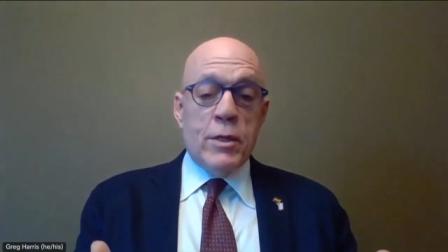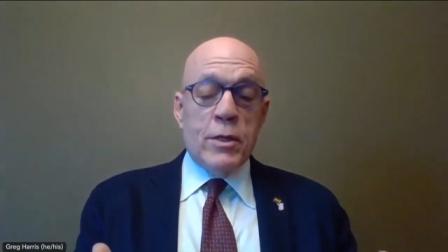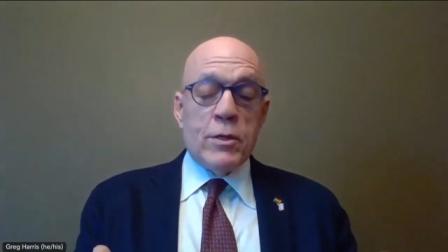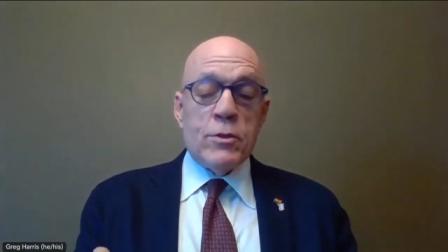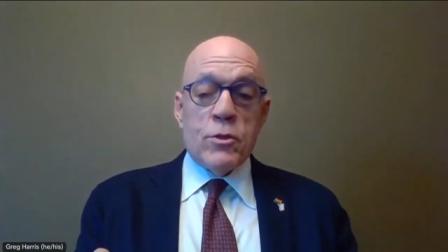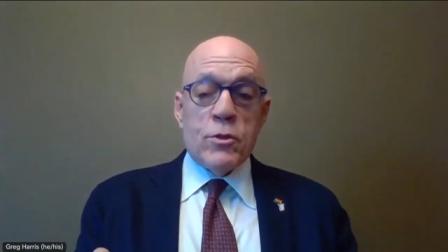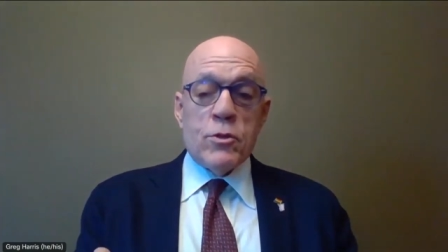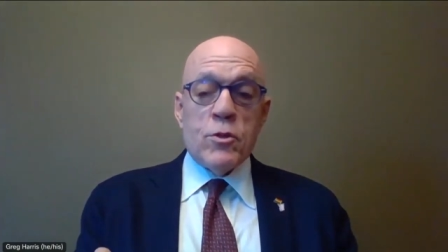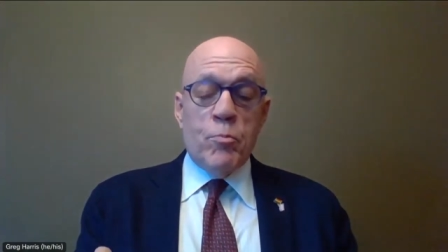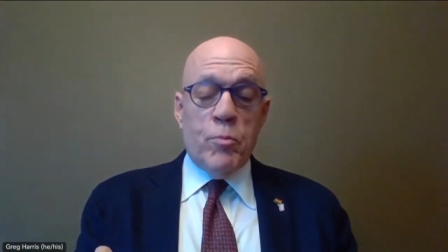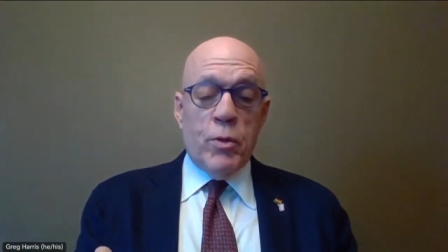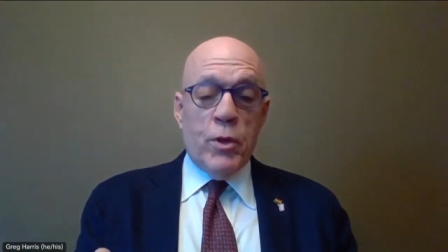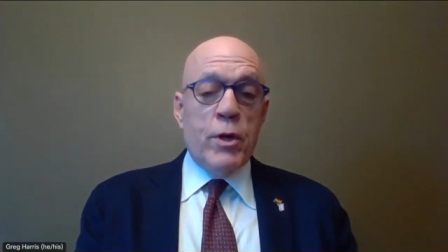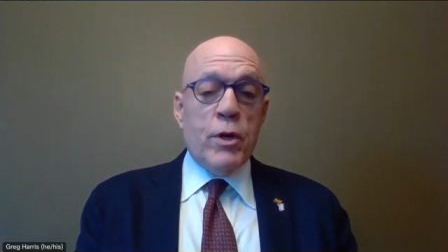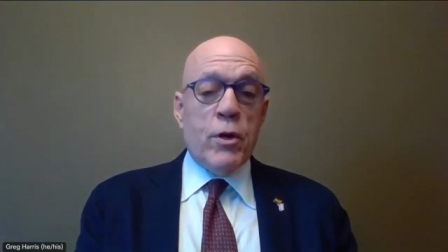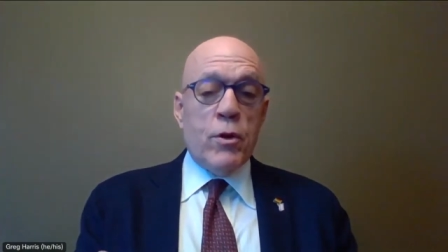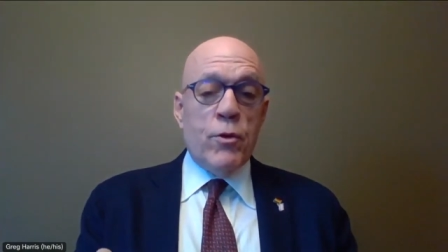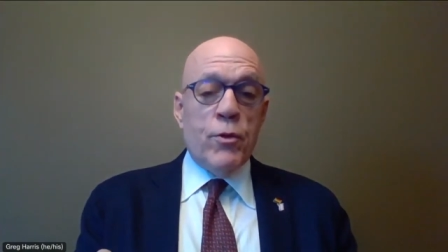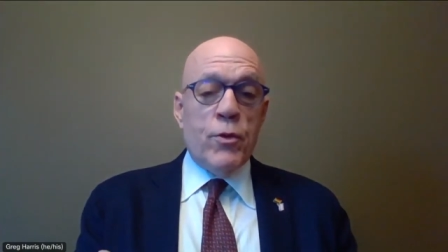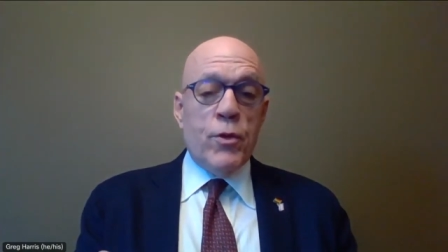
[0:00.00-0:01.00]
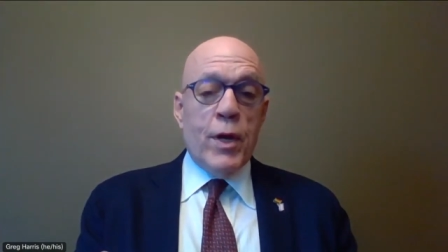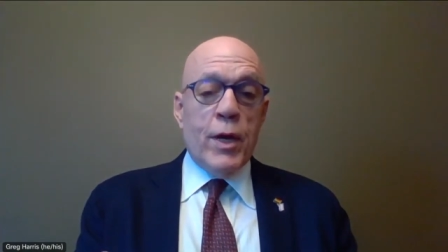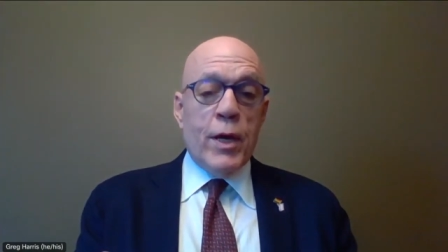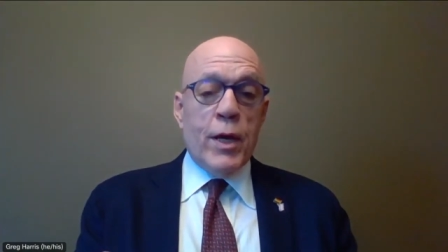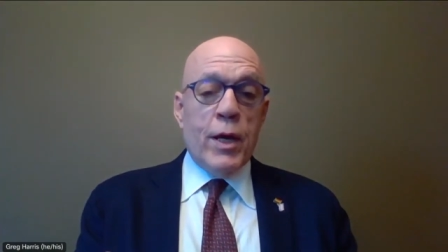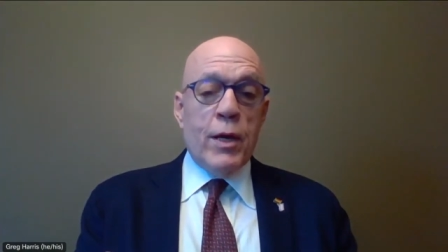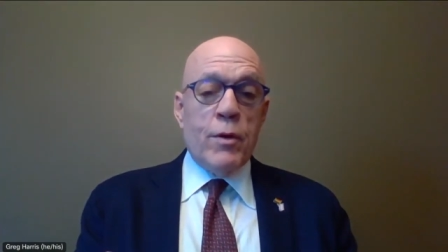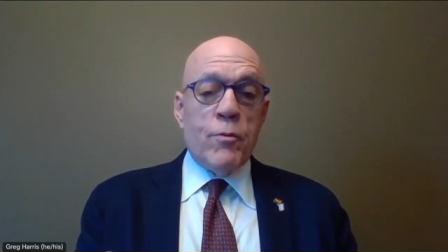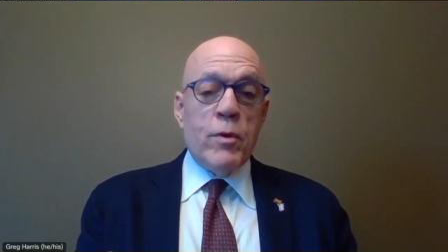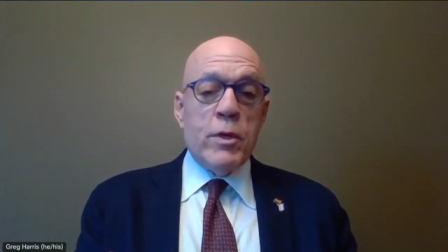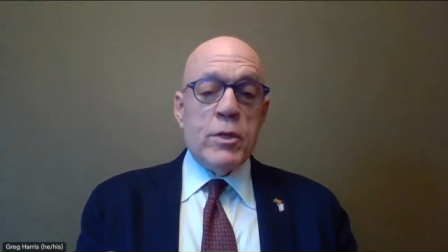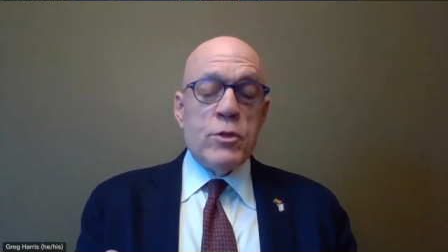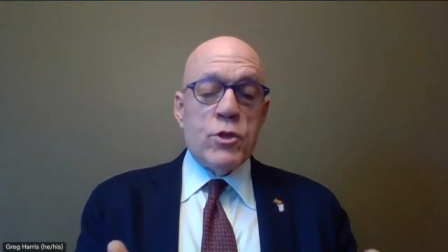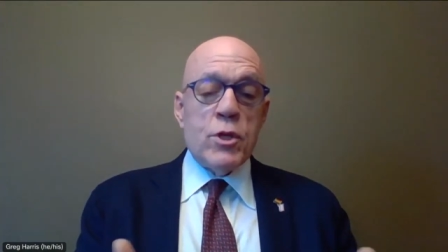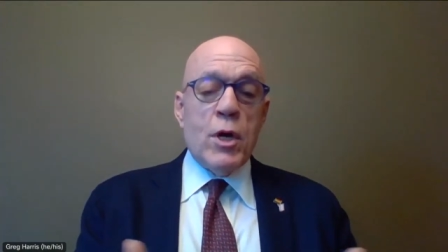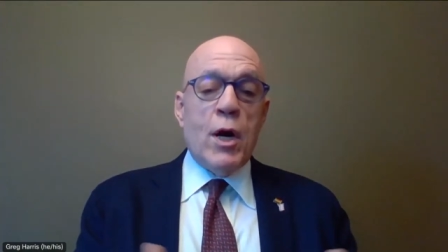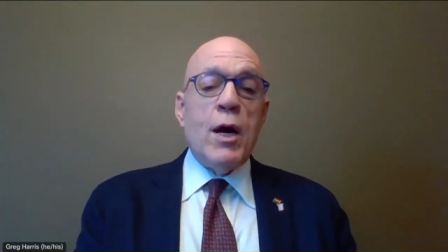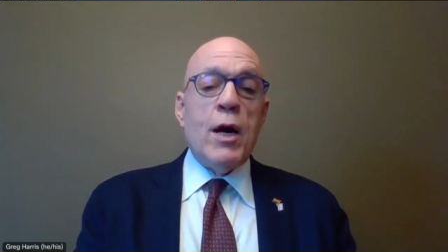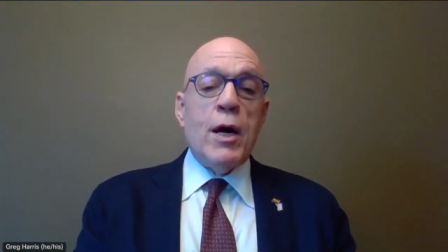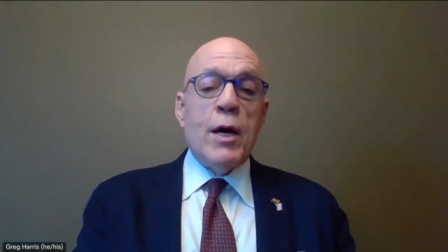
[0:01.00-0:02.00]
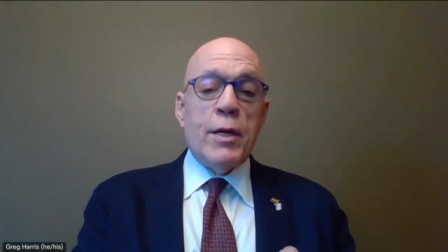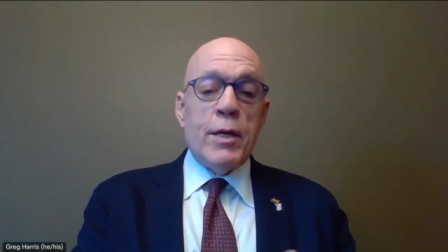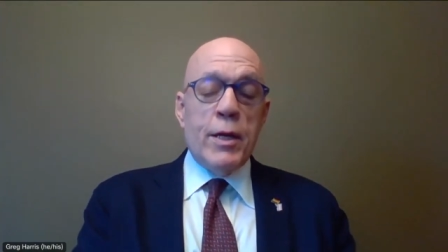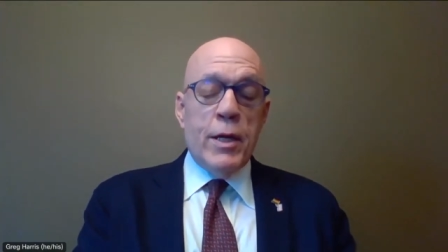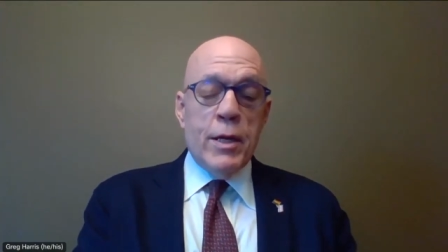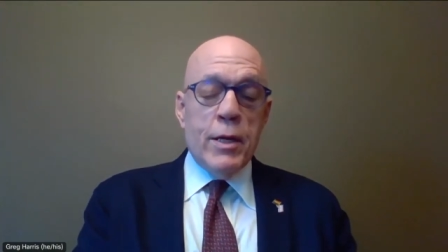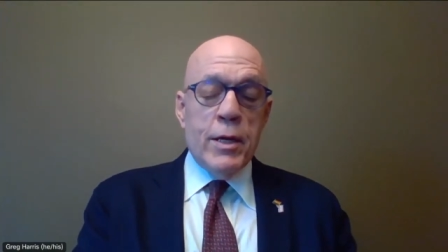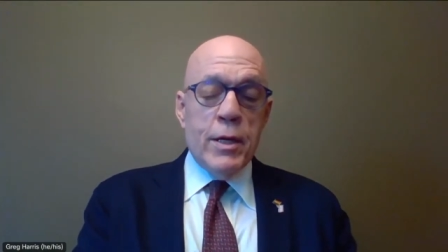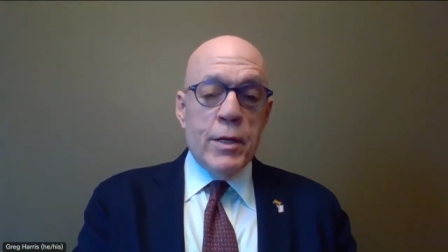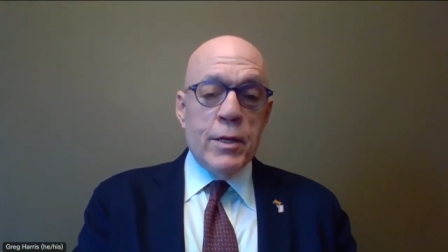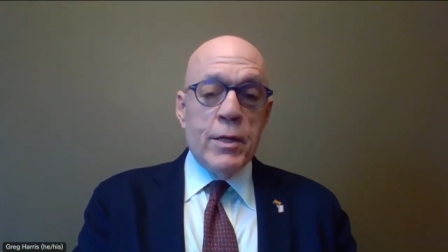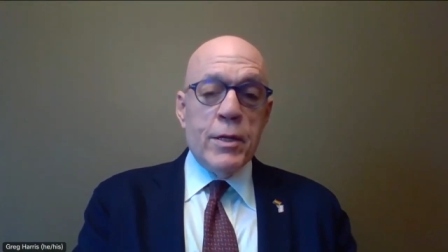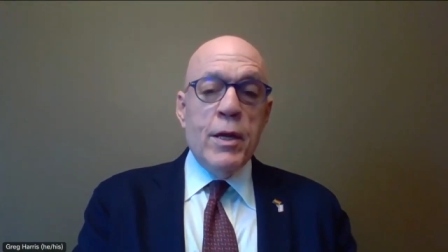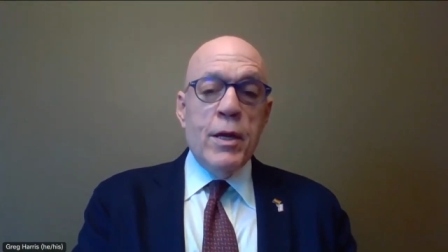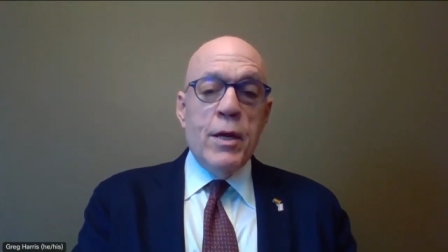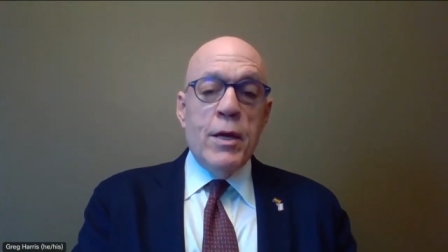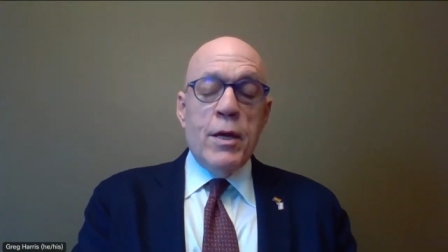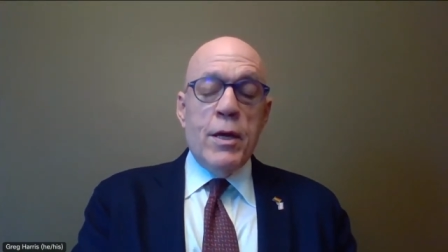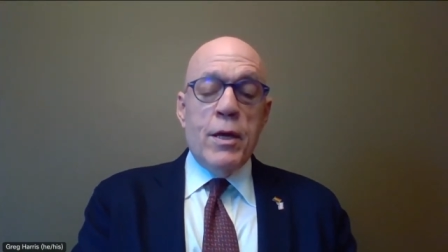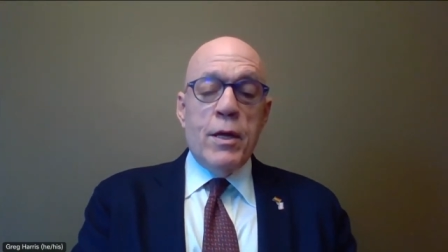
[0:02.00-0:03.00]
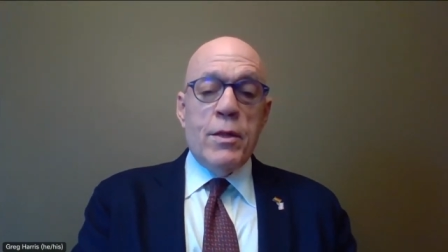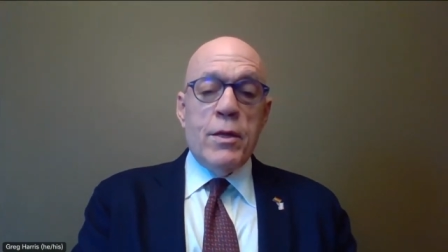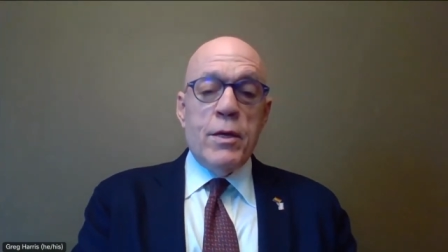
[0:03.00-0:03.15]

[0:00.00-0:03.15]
and this is a political thing. And we saw it in